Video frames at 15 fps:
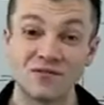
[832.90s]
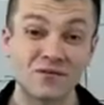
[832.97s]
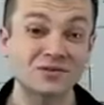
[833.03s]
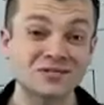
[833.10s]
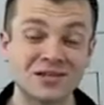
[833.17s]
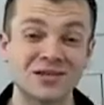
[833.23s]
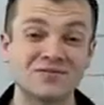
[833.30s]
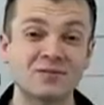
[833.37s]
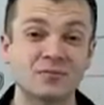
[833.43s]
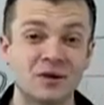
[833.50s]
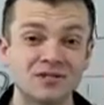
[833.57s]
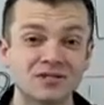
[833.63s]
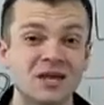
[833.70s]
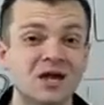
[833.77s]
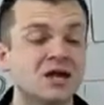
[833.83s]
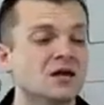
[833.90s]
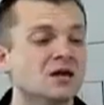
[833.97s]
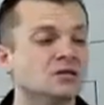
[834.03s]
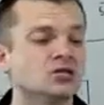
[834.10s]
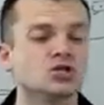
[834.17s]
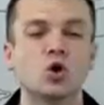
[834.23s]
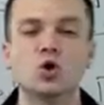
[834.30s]
first 11 months,
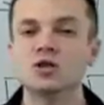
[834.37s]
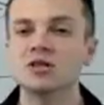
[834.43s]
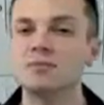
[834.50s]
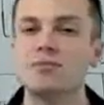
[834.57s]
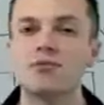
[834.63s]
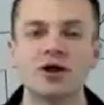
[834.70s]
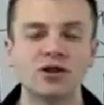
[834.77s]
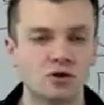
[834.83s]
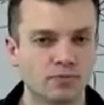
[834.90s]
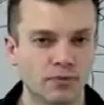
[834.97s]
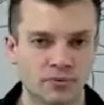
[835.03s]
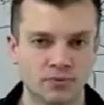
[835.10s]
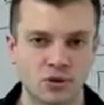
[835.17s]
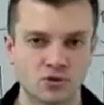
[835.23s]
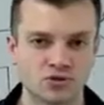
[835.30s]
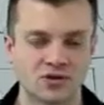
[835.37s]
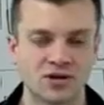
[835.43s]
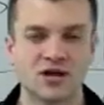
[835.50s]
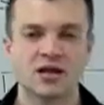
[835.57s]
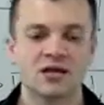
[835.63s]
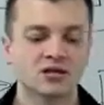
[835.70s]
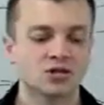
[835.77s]
totally brand new
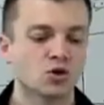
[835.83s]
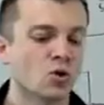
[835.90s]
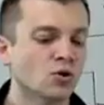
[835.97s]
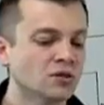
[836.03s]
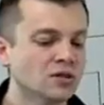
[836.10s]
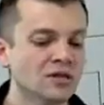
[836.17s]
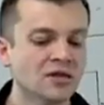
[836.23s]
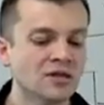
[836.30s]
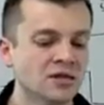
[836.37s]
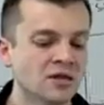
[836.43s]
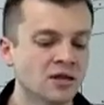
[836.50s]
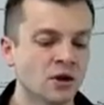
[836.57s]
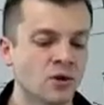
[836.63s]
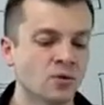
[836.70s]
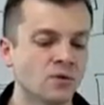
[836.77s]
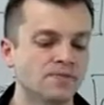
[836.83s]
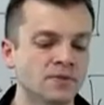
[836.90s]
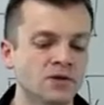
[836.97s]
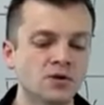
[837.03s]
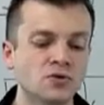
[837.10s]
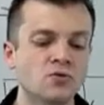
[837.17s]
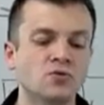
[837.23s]
promotion, totally,
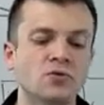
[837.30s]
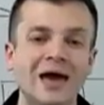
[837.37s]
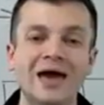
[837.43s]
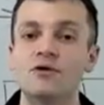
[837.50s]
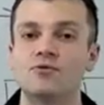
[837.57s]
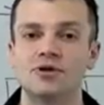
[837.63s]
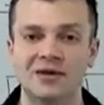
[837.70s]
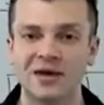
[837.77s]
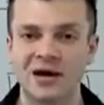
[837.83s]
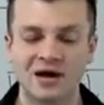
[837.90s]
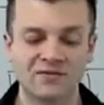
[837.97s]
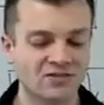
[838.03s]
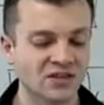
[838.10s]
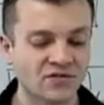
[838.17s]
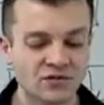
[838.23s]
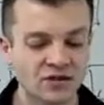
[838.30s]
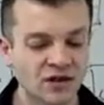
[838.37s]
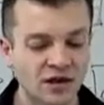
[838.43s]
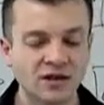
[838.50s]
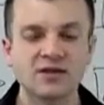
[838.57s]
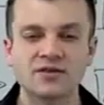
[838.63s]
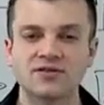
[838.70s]
new area. I've never
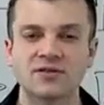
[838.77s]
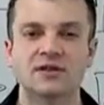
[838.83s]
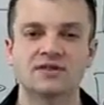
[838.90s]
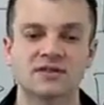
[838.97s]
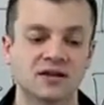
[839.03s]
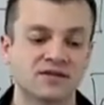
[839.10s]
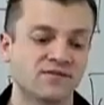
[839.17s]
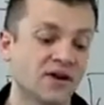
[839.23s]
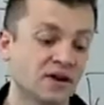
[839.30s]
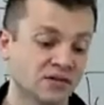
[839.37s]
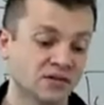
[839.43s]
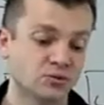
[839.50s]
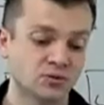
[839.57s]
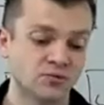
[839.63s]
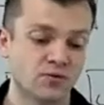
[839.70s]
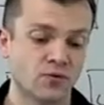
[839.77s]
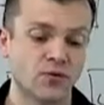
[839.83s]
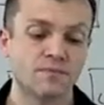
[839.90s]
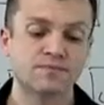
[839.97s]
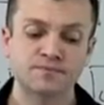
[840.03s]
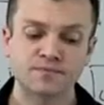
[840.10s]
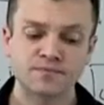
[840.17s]
done anything like that. In fact, this
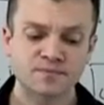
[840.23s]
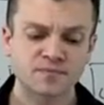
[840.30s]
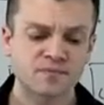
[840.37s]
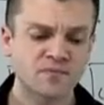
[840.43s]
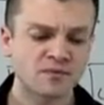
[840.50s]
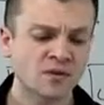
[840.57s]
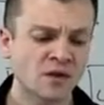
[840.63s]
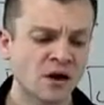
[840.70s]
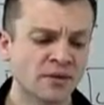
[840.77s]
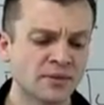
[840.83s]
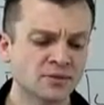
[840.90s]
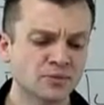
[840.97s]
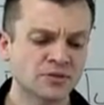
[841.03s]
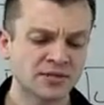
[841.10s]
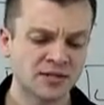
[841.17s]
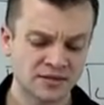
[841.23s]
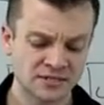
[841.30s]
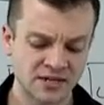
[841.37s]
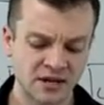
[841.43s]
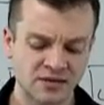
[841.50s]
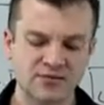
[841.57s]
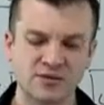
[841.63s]
was
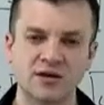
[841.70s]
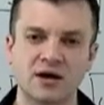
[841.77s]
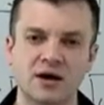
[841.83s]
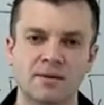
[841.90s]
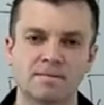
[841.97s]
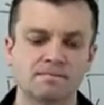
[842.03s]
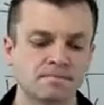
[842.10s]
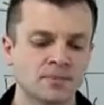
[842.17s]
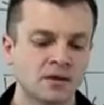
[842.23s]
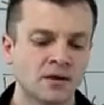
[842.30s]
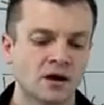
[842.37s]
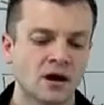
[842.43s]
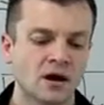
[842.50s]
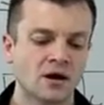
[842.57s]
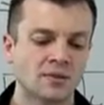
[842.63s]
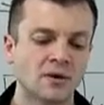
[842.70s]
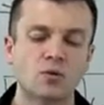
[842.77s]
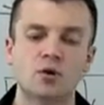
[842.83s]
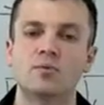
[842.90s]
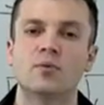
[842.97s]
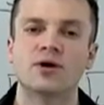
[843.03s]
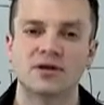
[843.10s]
inside of the
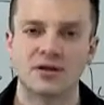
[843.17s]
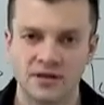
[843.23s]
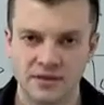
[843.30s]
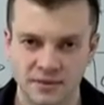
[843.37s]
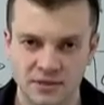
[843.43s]
network marketing